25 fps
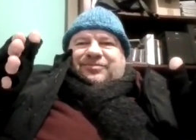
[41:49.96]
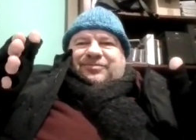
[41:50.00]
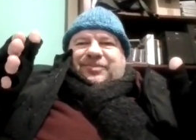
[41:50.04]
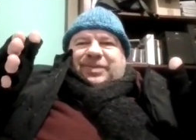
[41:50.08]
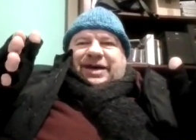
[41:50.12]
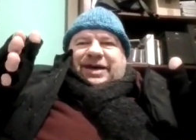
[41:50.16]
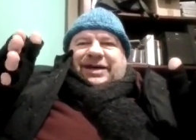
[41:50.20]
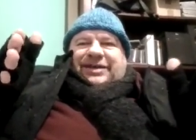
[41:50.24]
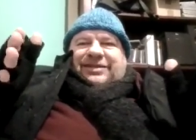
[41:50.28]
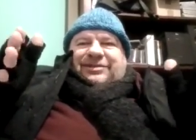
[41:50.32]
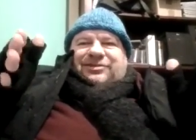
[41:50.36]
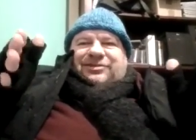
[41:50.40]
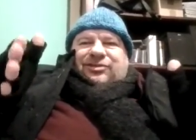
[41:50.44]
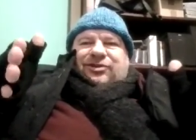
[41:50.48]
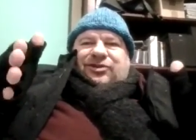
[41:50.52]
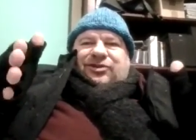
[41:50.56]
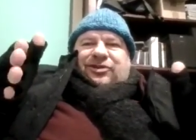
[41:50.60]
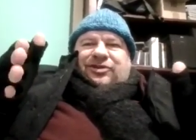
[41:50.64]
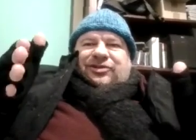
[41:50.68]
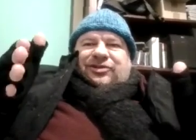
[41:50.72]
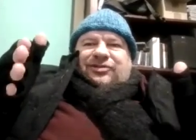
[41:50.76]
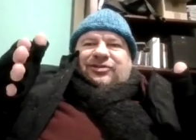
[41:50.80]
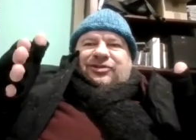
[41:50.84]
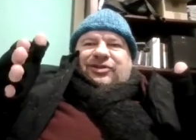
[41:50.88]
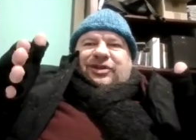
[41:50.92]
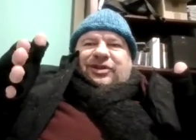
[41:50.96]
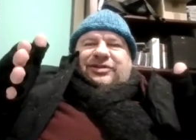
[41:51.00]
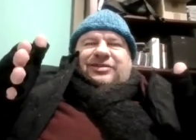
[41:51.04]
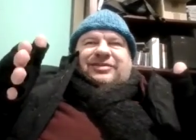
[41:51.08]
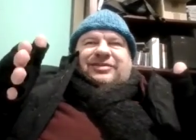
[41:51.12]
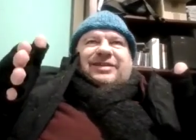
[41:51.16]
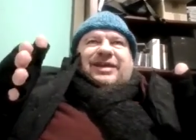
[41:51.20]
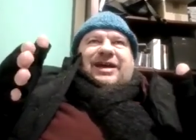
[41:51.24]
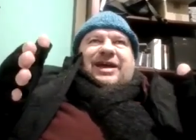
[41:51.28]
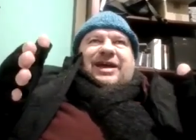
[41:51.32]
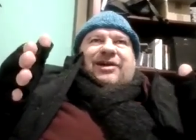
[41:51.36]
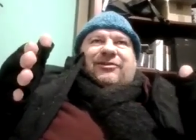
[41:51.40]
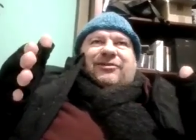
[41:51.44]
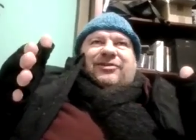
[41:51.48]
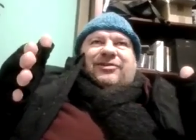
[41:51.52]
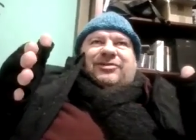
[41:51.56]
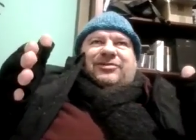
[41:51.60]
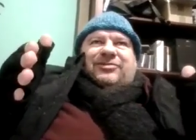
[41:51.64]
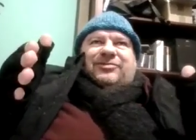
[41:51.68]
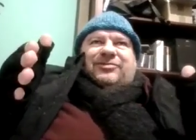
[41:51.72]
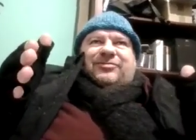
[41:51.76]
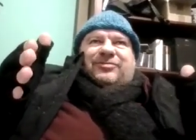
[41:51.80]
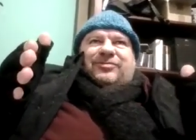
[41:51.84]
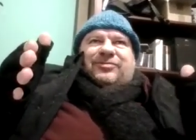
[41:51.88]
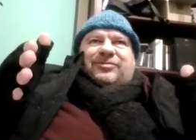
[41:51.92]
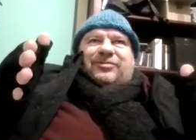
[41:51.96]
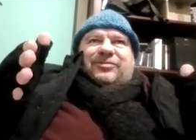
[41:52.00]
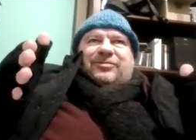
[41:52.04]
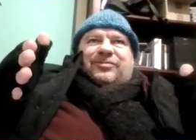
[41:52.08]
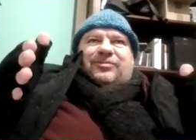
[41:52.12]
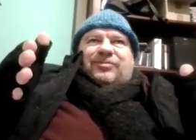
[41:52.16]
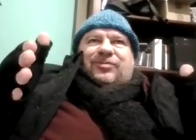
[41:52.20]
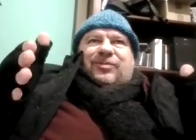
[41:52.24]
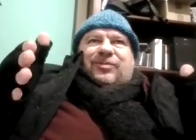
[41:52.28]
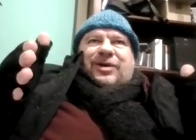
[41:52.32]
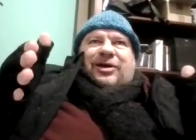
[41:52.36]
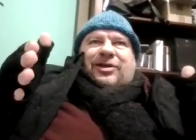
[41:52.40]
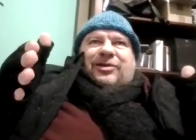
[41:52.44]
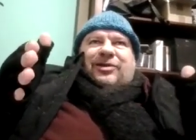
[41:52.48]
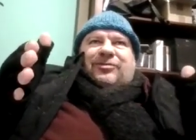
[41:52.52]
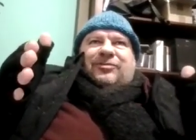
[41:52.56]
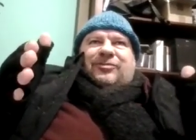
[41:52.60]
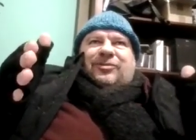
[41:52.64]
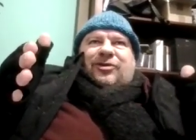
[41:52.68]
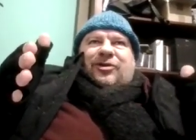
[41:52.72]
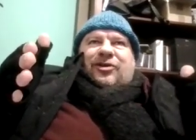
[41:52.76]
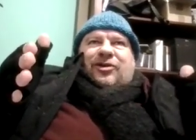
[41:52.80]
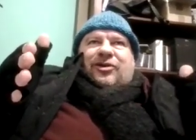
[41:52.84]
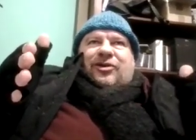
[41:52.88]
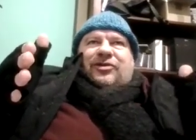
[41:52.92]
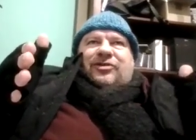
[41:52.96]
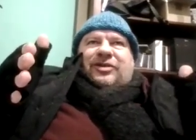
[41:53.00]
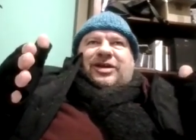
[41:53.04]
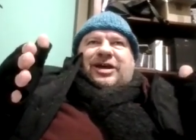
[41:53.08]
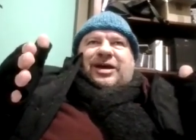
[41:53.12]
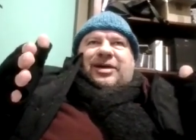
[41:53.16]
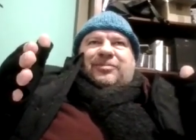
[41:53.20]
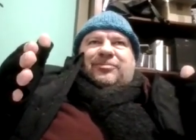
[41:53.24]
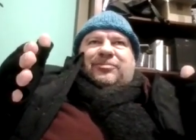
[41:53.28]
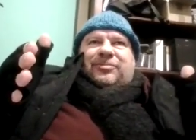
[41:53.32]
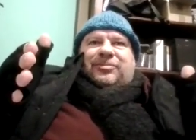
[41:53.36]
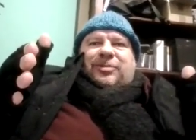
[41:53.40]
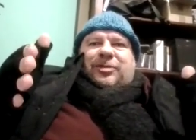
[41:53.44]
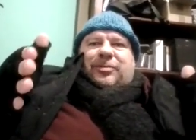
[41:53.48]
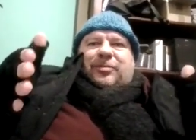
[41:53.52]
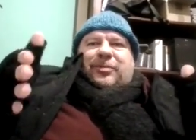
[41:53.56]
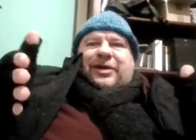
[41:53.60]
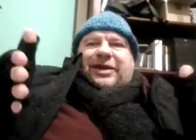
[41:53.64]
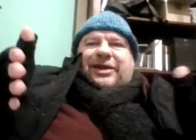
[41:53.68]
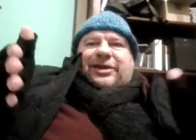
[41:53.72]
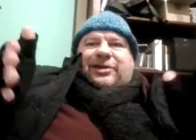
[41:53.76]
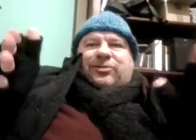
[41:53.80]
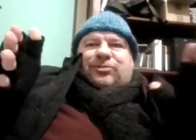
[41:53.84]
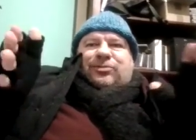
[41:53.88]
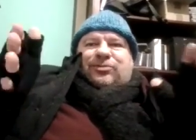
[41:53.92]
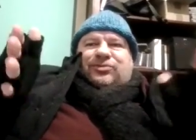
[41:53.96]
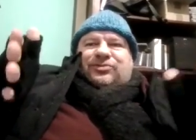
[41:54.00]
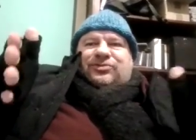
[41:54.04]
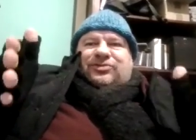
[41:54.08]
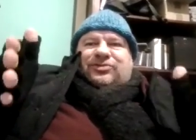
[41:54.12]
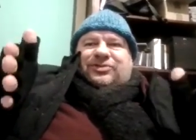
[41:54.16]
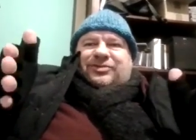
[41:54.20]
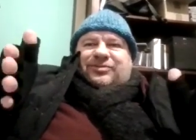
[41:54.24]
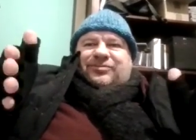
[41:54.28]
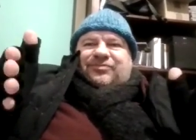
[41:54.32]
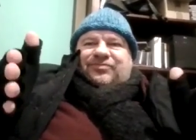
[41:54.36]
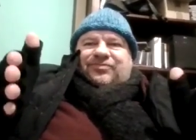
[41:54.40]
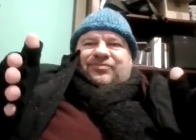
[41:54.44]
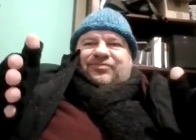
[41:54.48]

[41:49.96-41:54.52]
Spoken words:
based on like Tara's one on the Beatles.